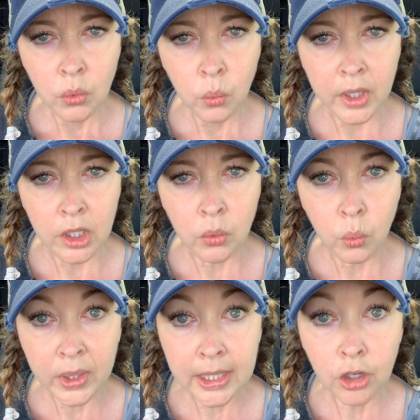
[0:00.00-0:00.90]
where
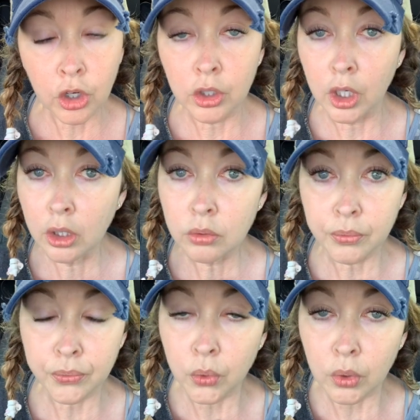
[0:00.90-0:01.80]
we are known
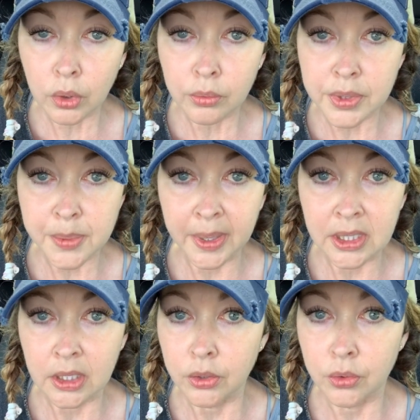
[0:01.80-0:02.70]
for
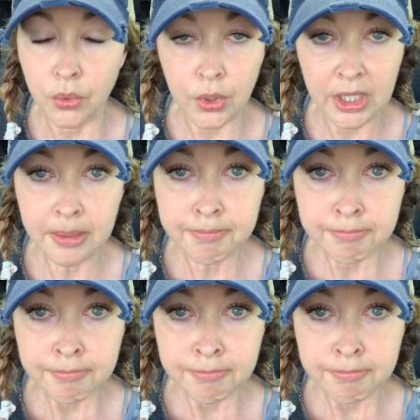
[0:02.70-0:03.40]
respecting authority